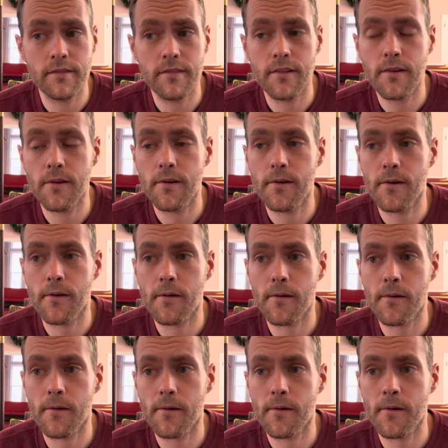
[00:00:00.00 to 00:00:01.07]

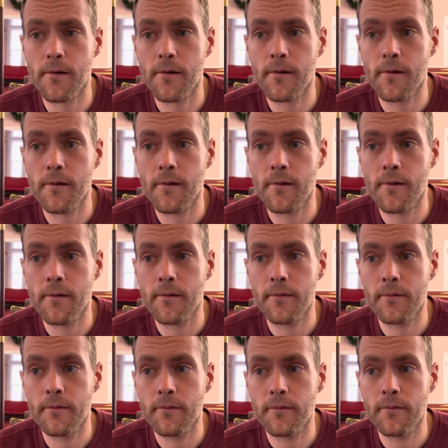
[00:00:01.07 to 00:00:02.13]

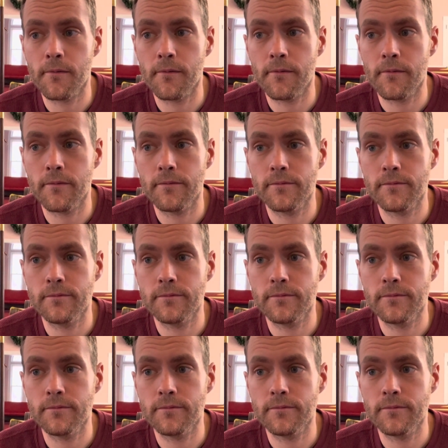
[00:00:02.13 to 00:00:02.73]
Nobody speaks.